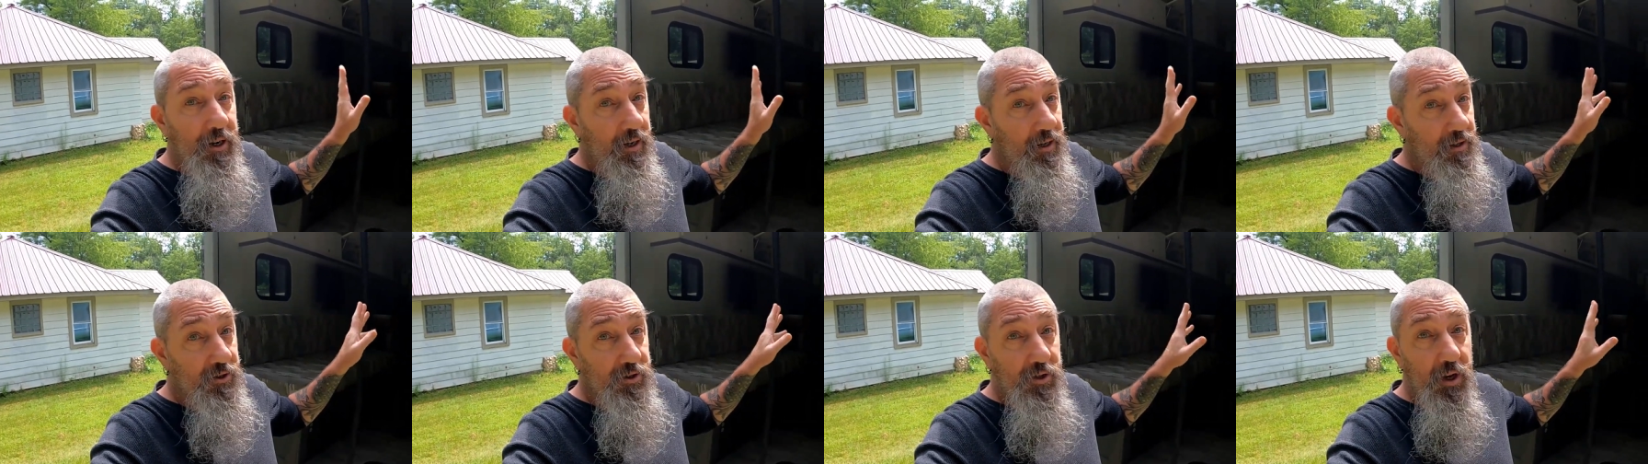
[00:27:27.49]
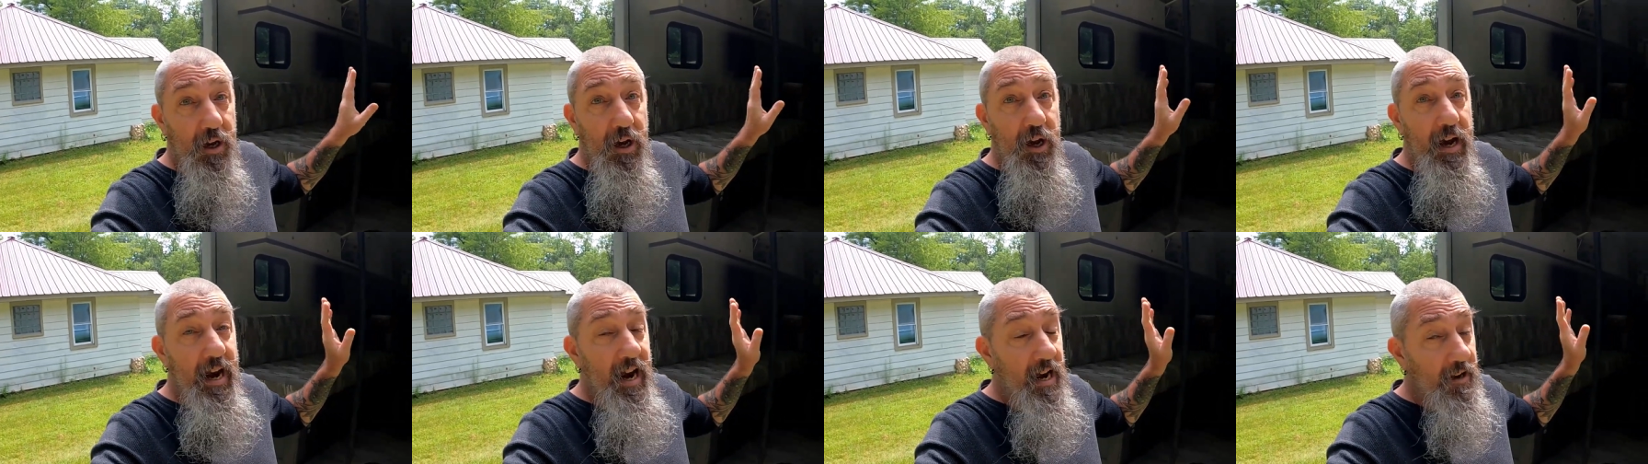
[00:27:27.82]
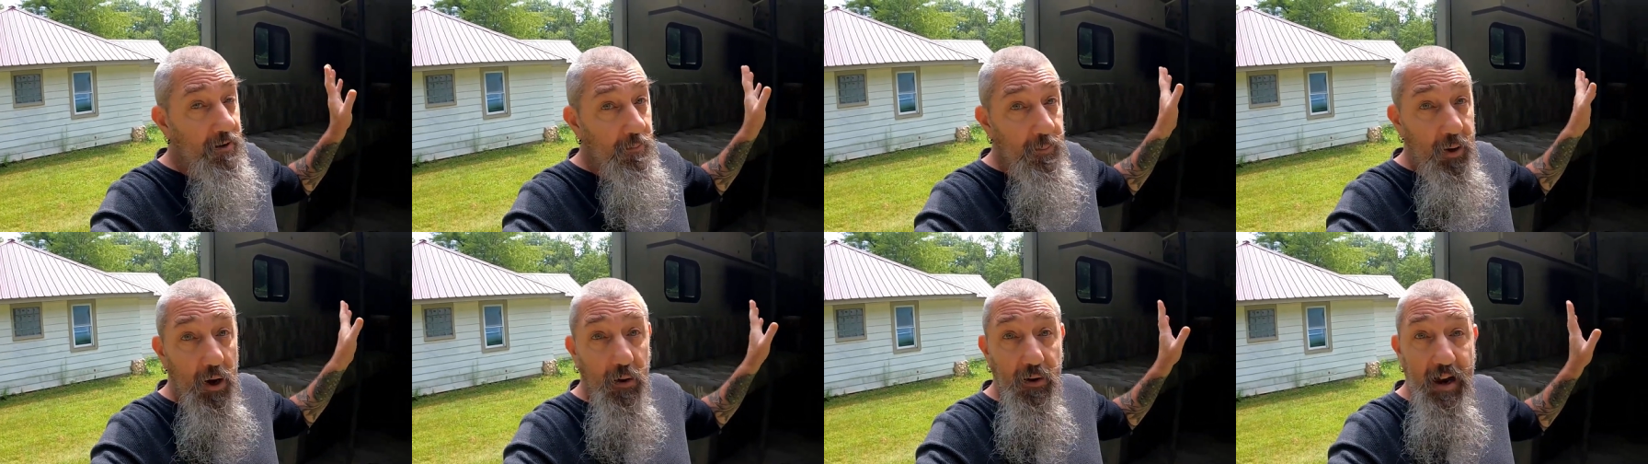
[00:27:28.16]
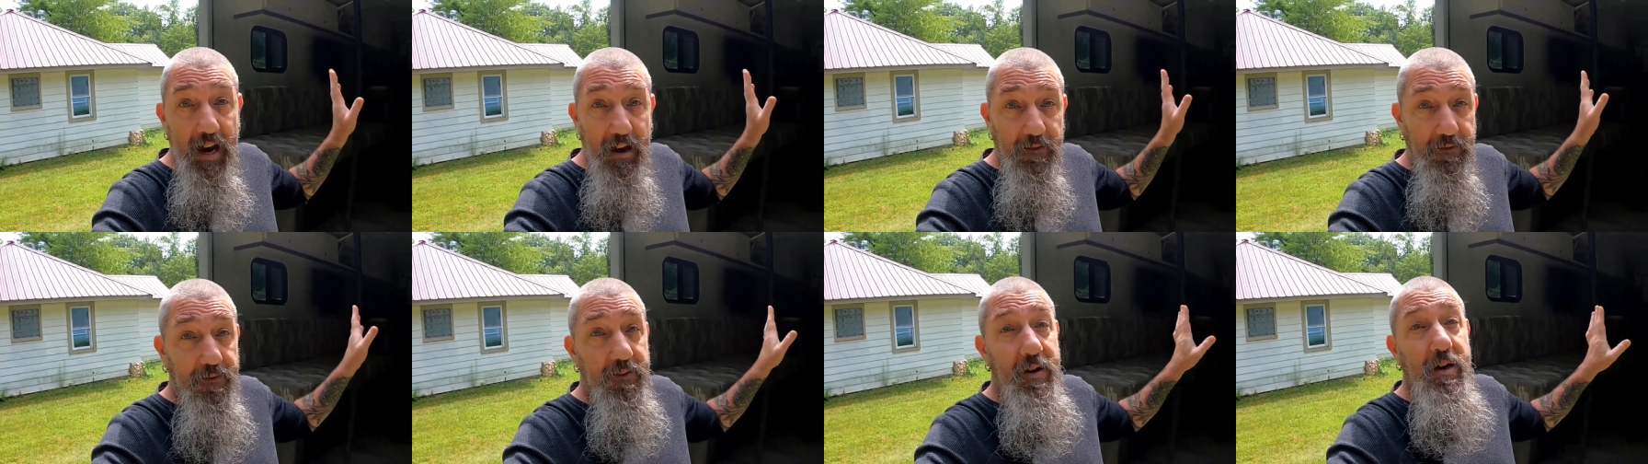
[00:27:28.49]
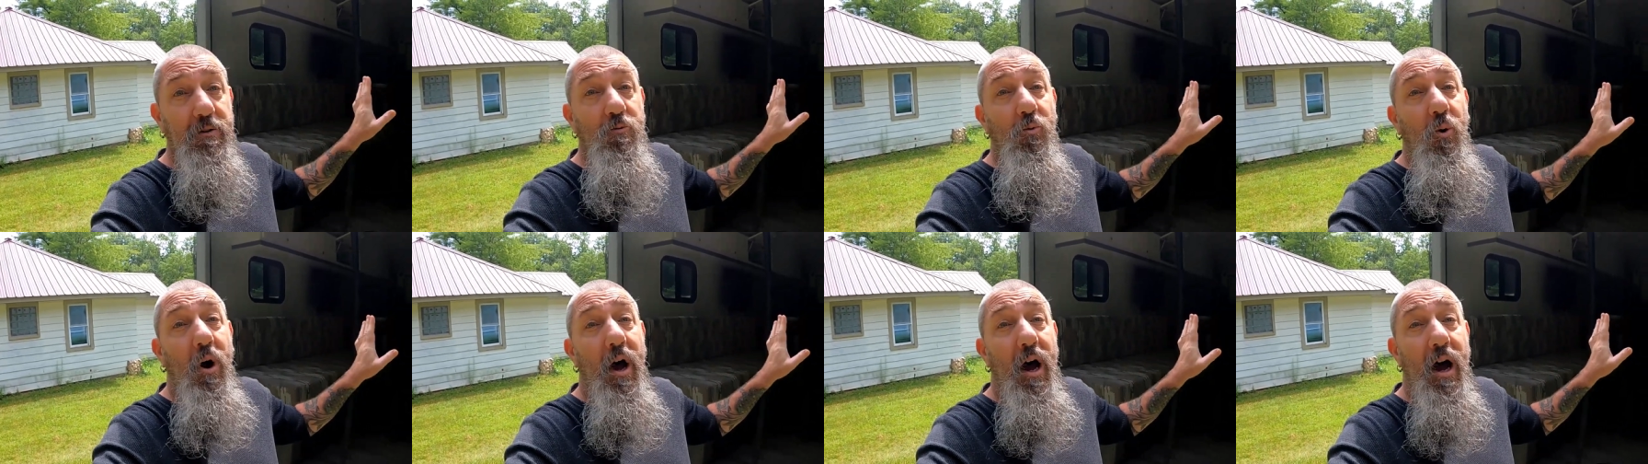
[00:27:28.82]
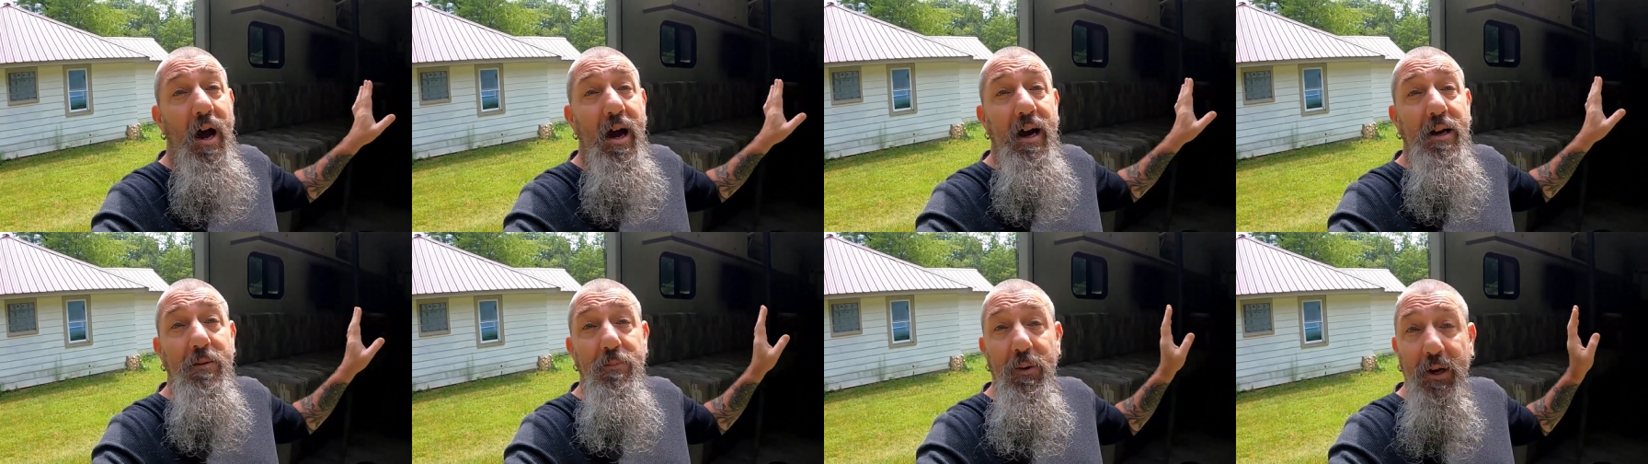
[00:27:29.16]
It's about 8 feet
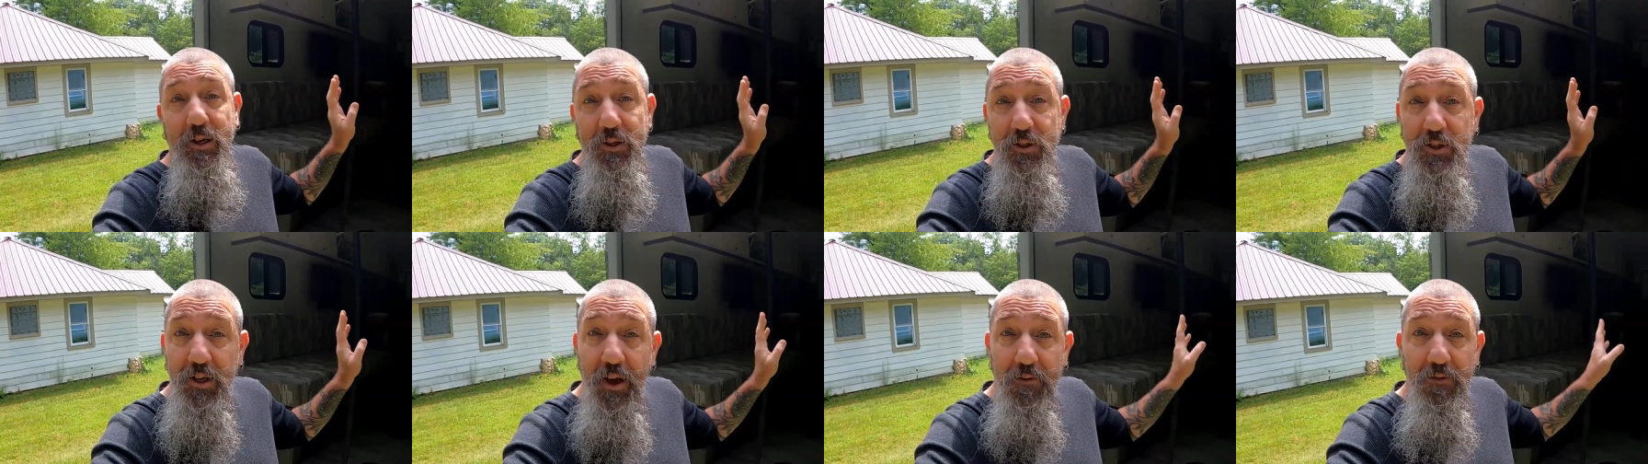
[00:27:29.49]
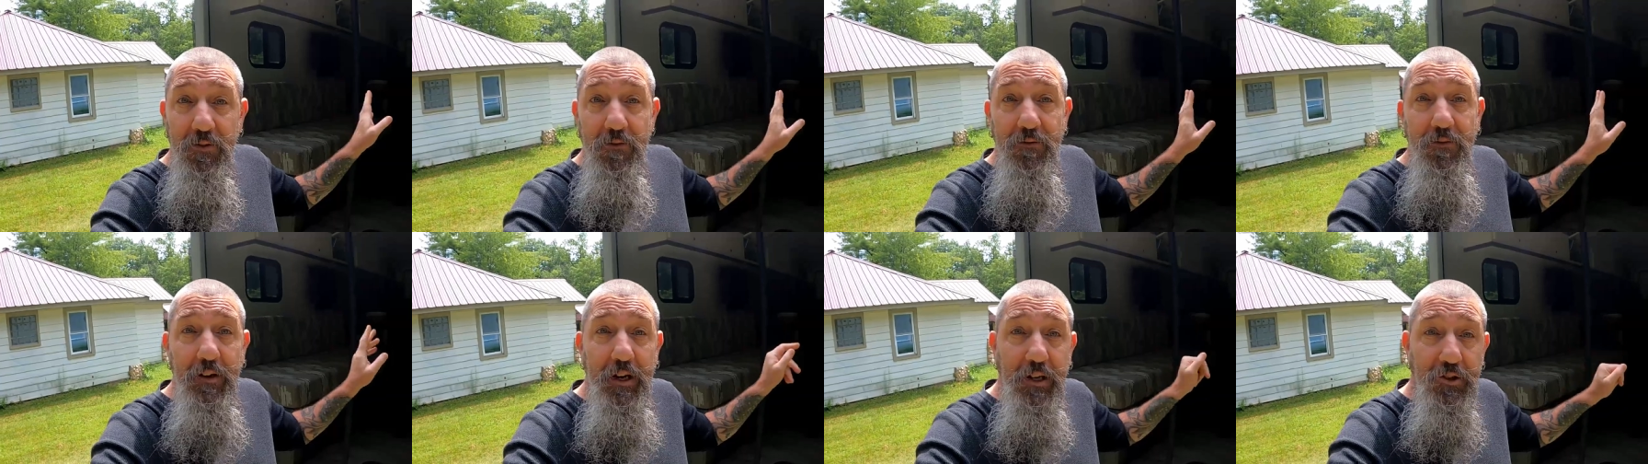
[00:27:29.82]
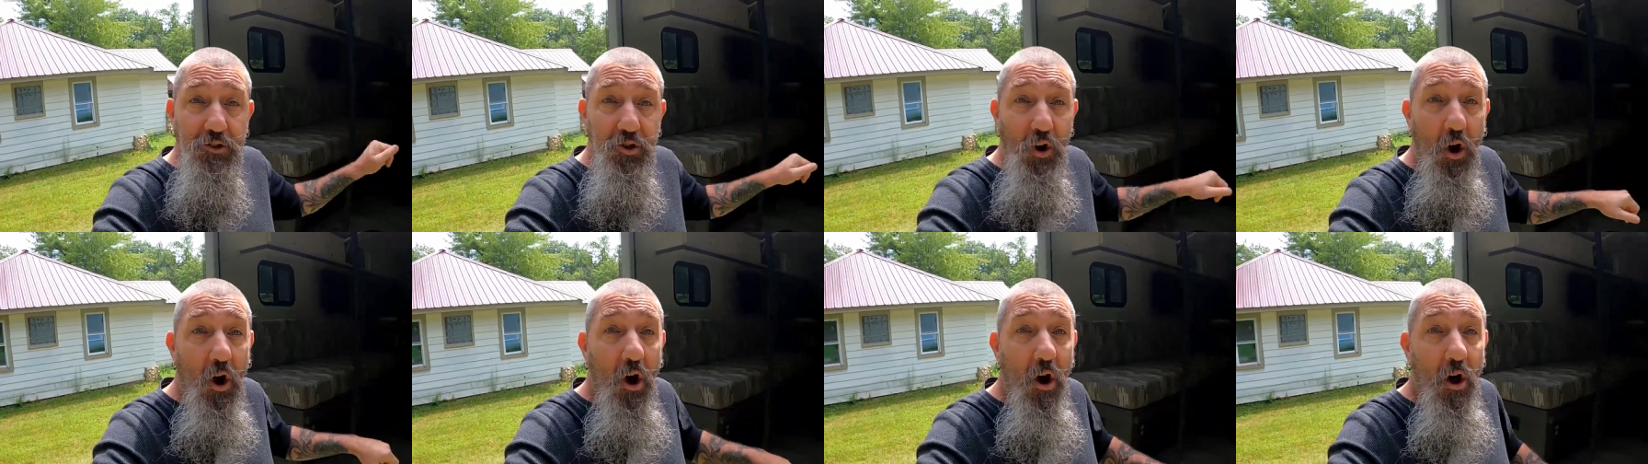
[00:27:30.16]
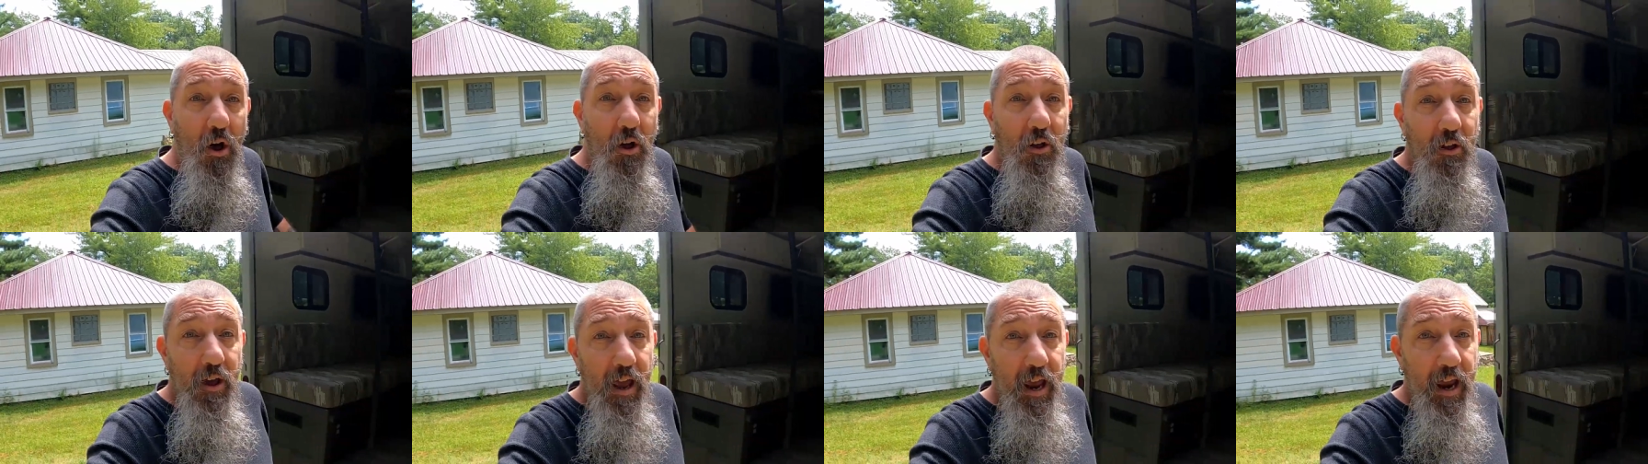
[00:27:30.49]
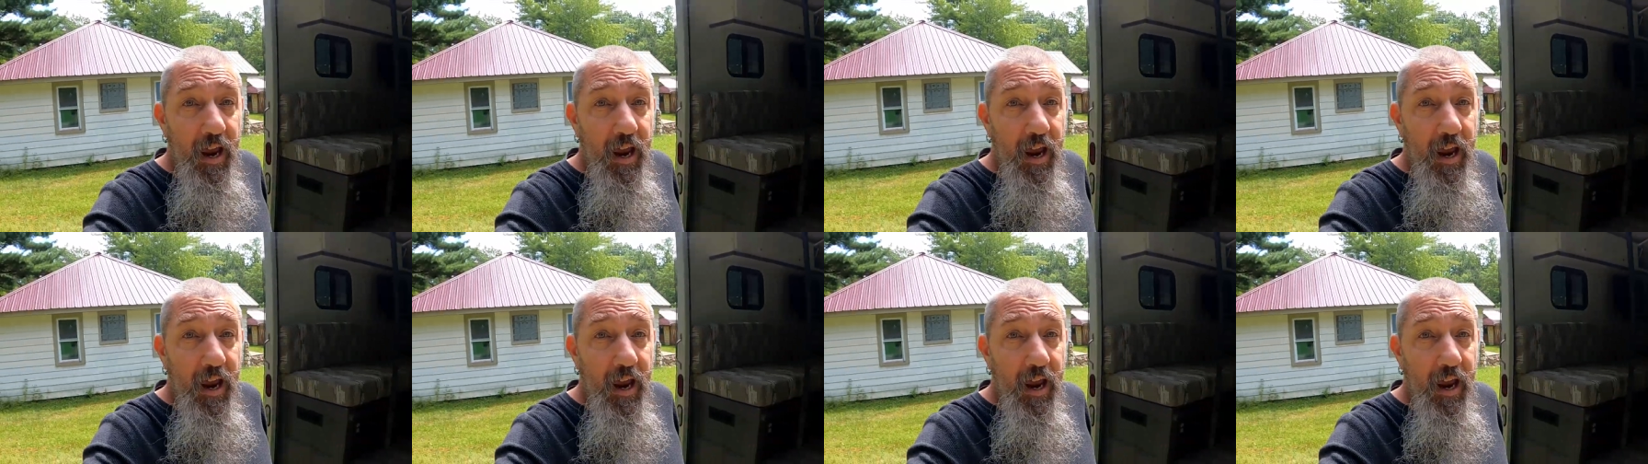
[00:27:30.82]
wide by 7 feet tall,